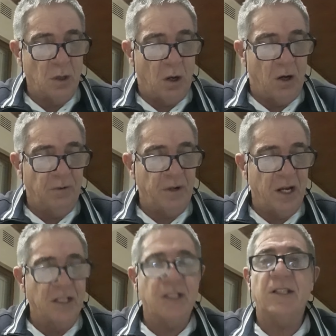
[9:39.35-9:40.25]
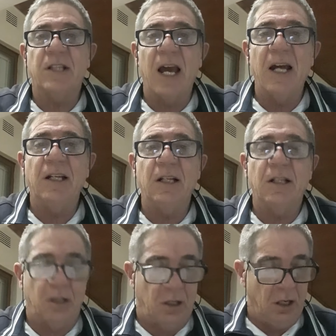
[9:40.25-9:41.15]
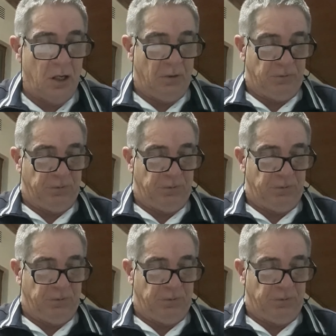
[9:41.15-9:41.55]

of a standard curve.